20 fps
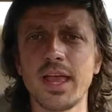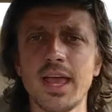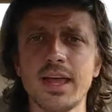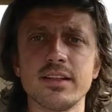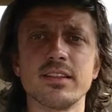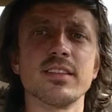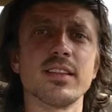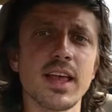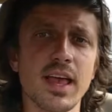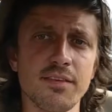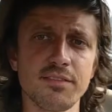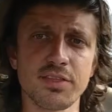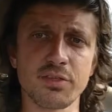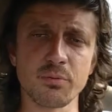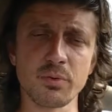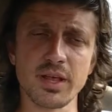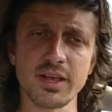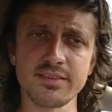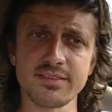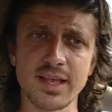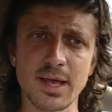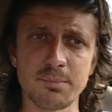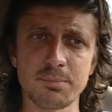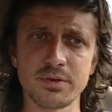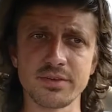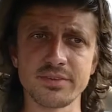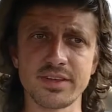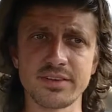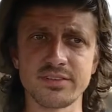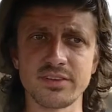And have 3
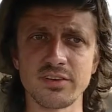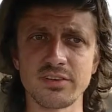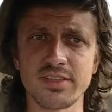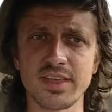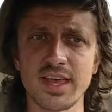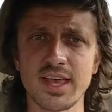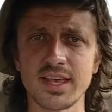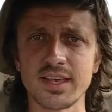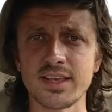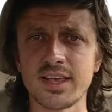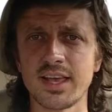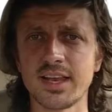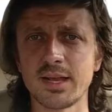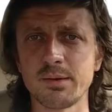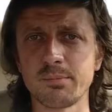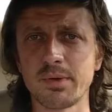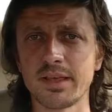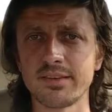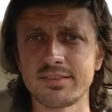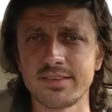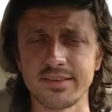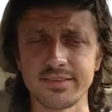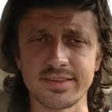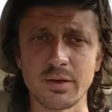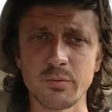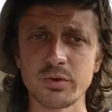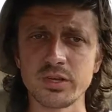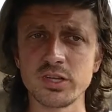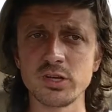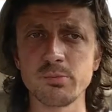examples as your thing, and then basically
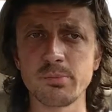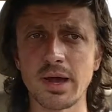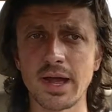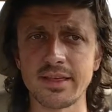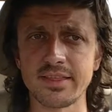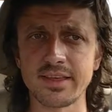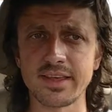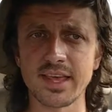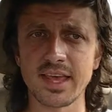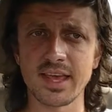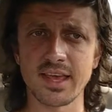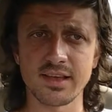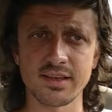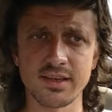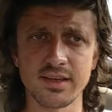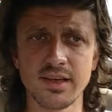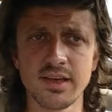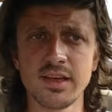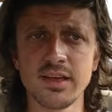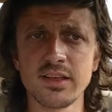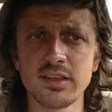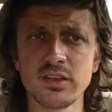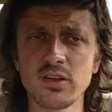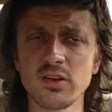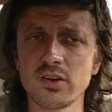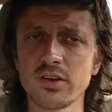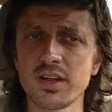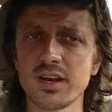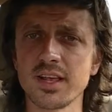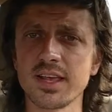say, when you buy the gig,
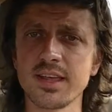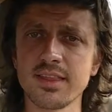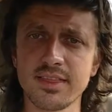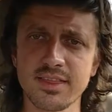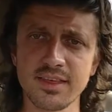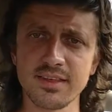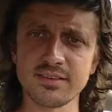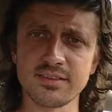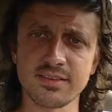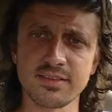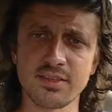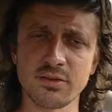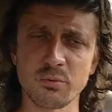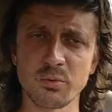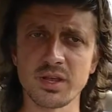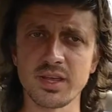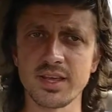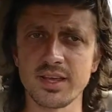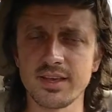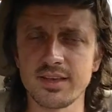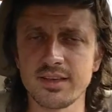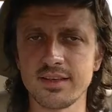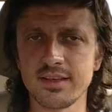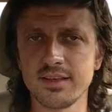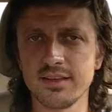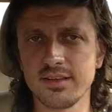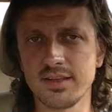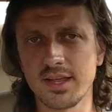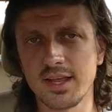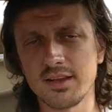you're going to get these 3
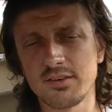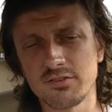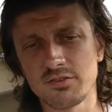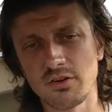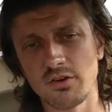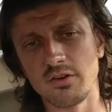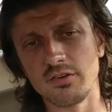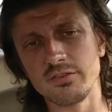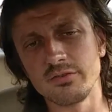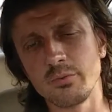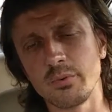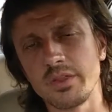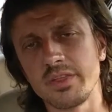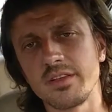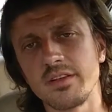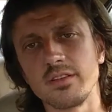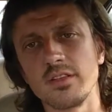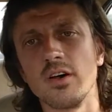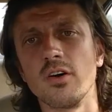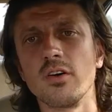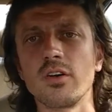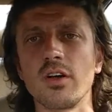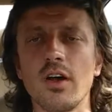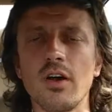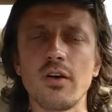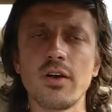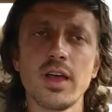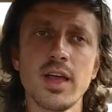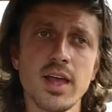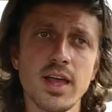intros with your
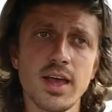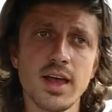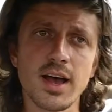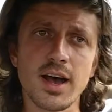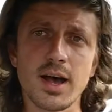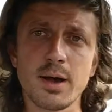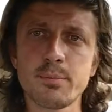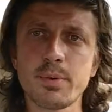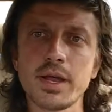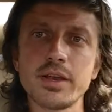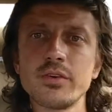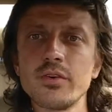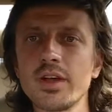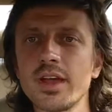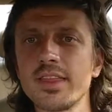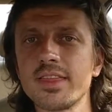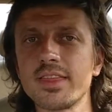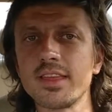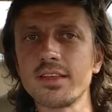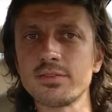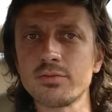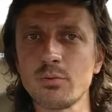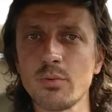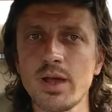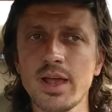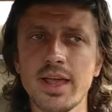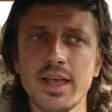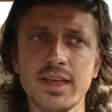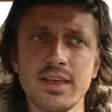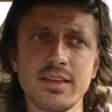logo. By doing it this
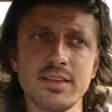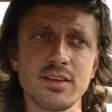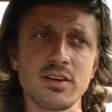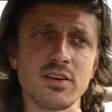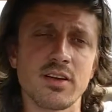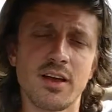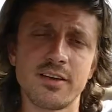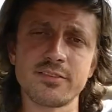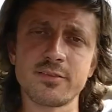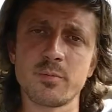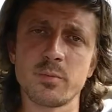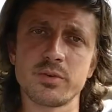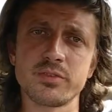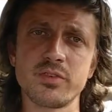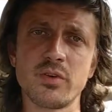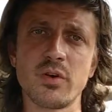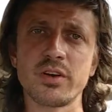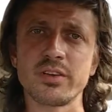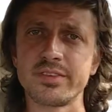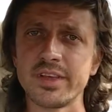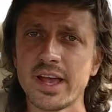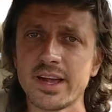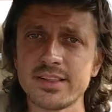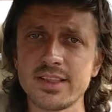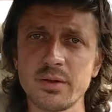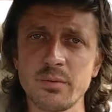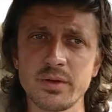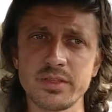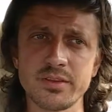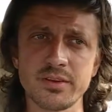way, your customers know
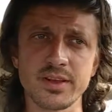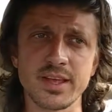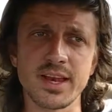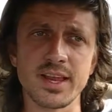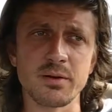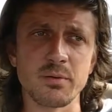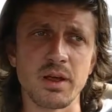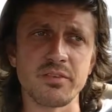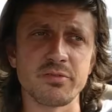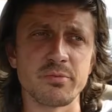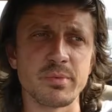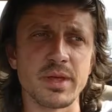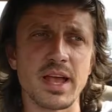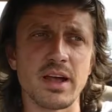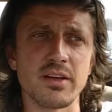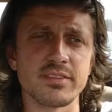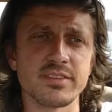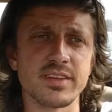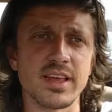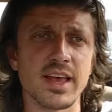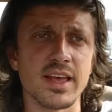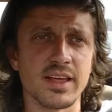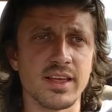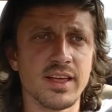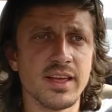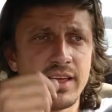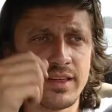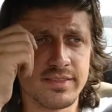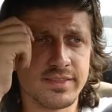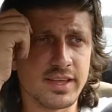exactly what they're getting right from the outset.
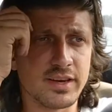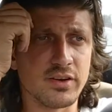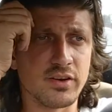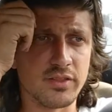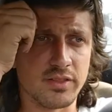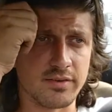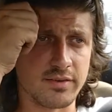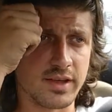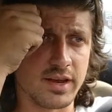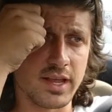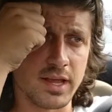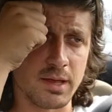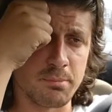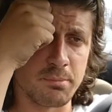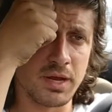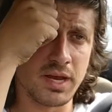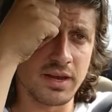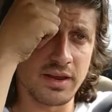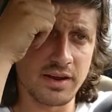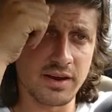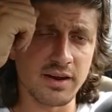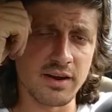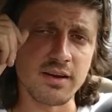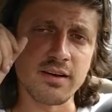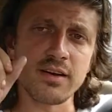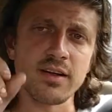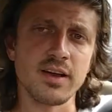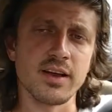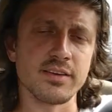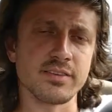They know they're getting a
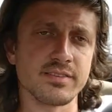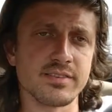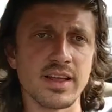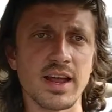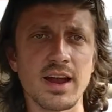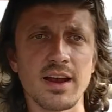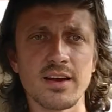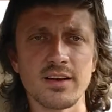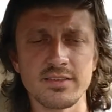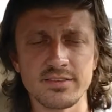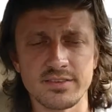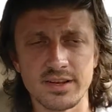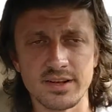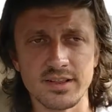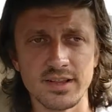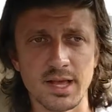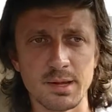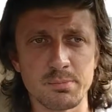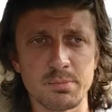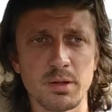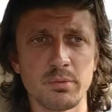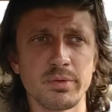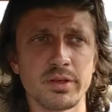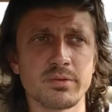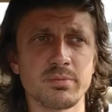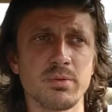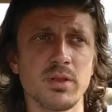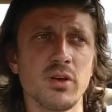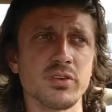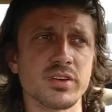meteor, a stars, and a light bulb
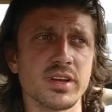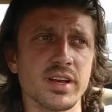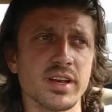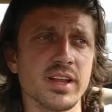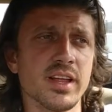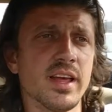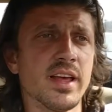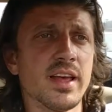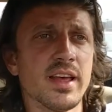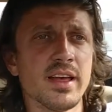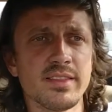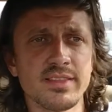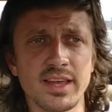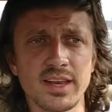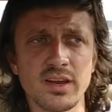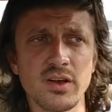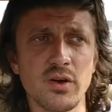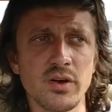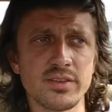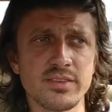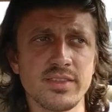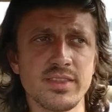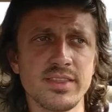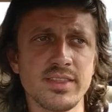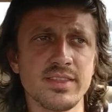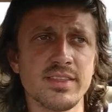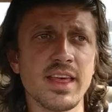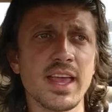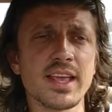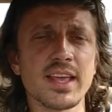explosion. They know
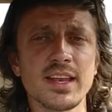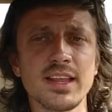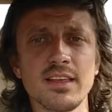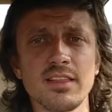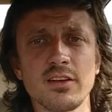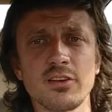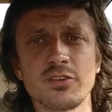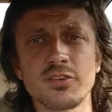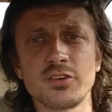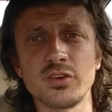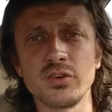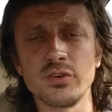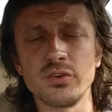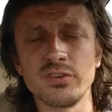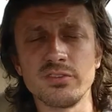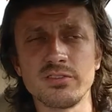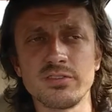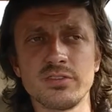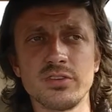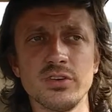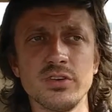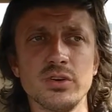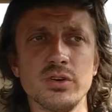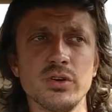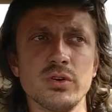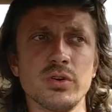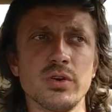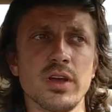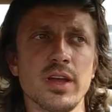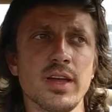they can either choose
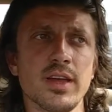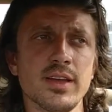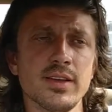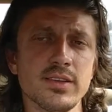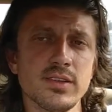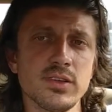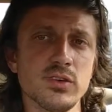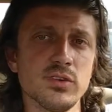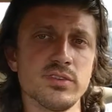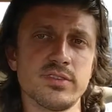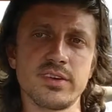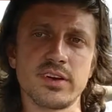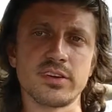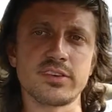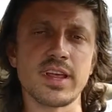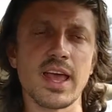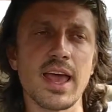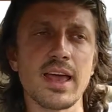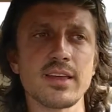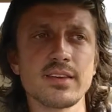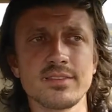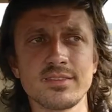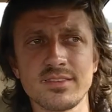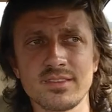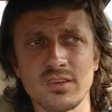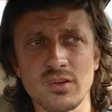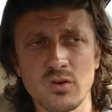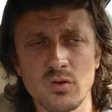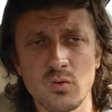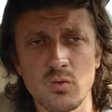to use their
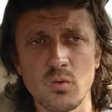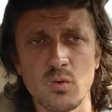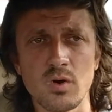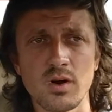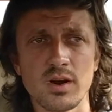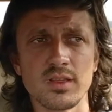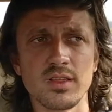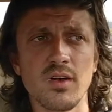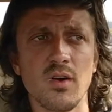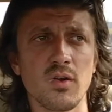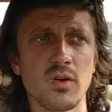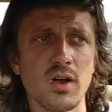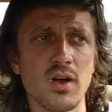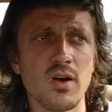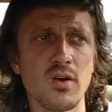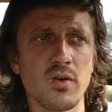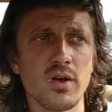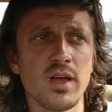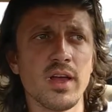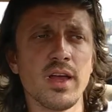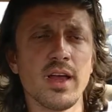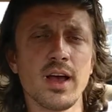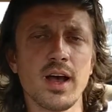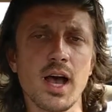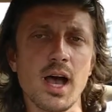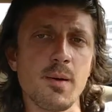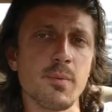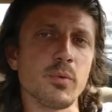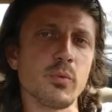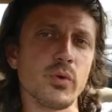text or a logo.
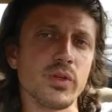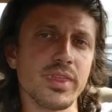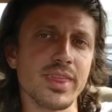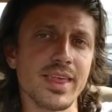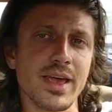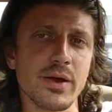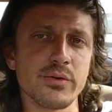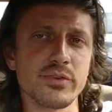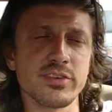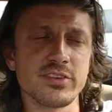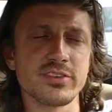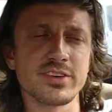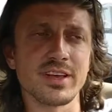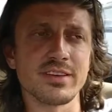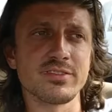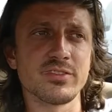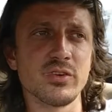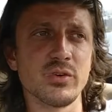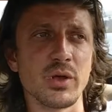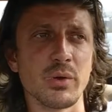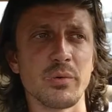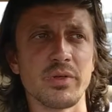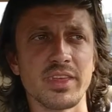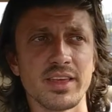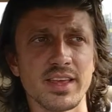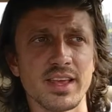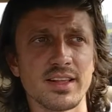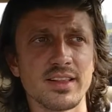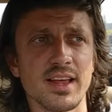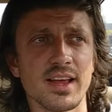And one thing I would suggest doing with
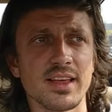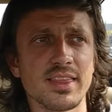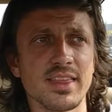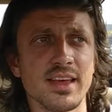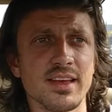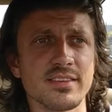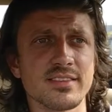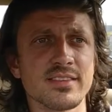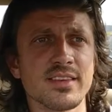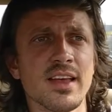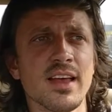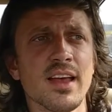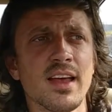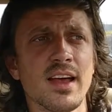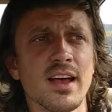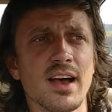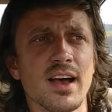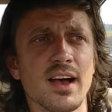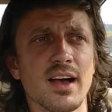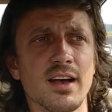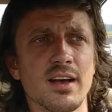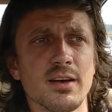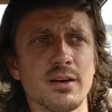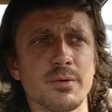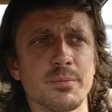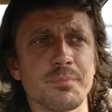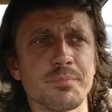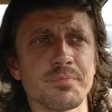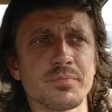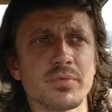a gig like this,
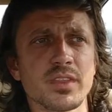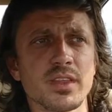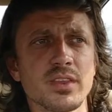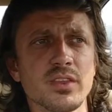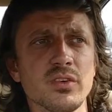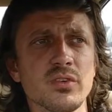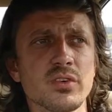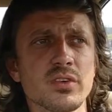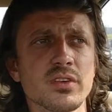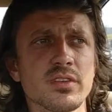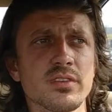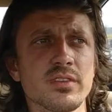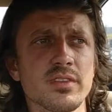give